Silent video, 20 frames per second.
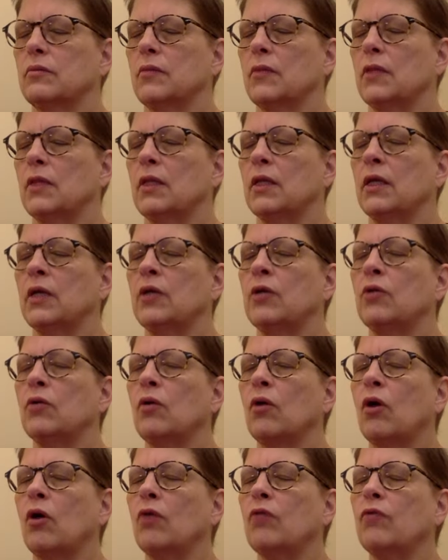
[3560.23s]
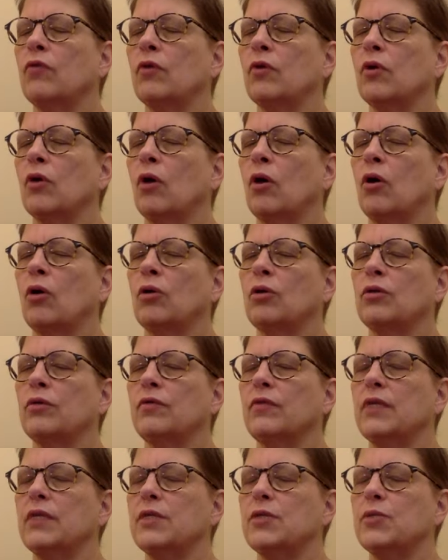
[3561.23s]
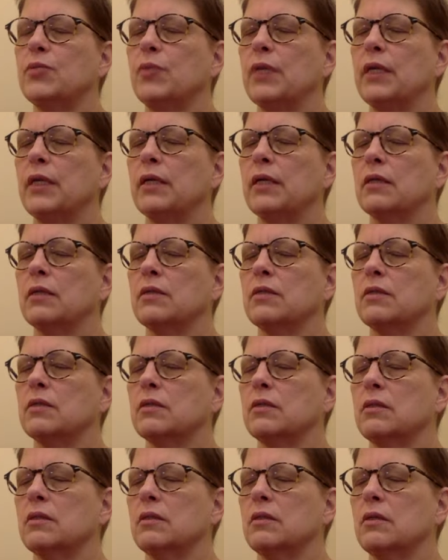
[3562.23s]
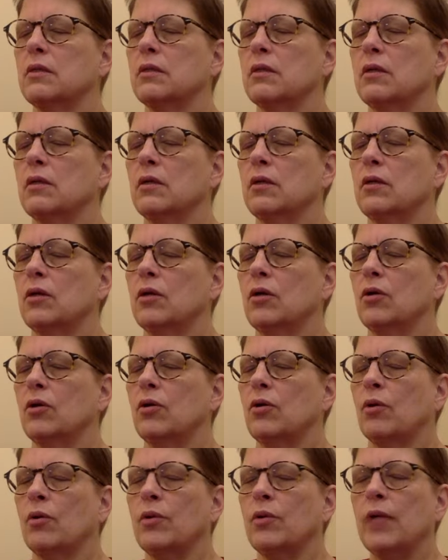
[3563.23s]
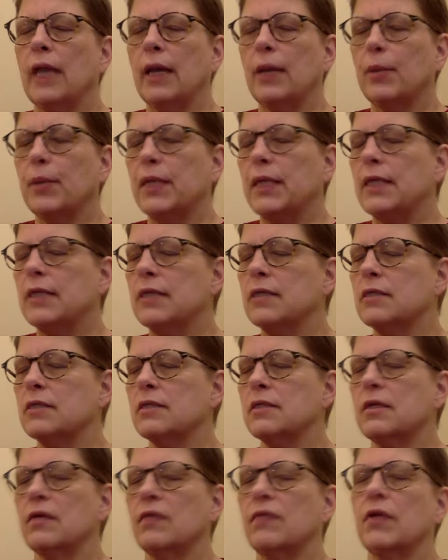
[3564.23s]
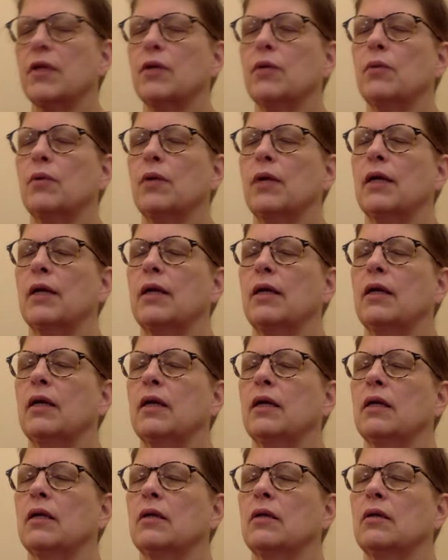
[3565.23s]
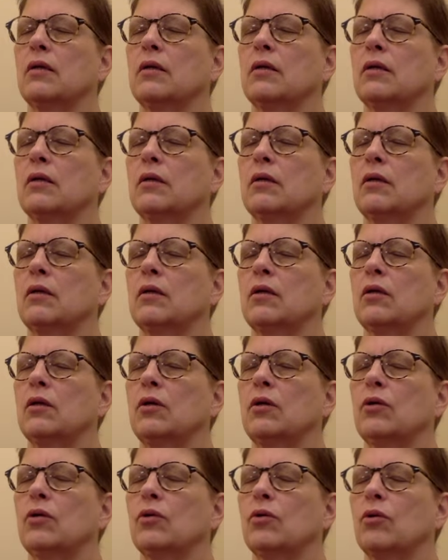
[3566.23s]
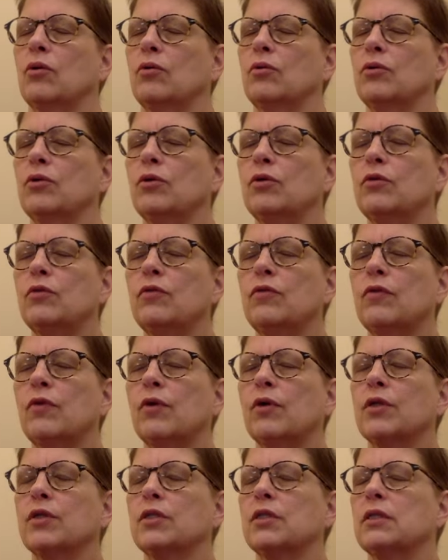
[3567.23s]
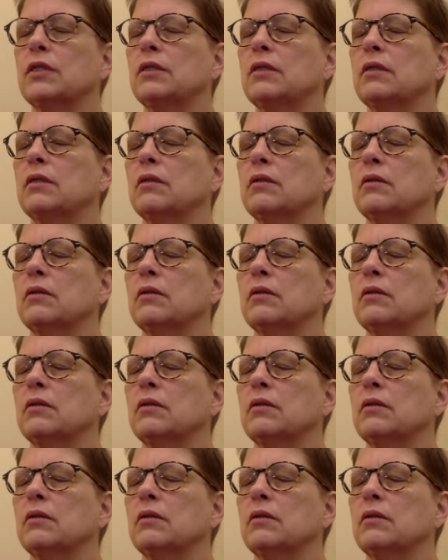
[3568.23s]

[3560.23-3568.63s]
then you offer all of these beings your own happiness, giving it away, your own good fortune,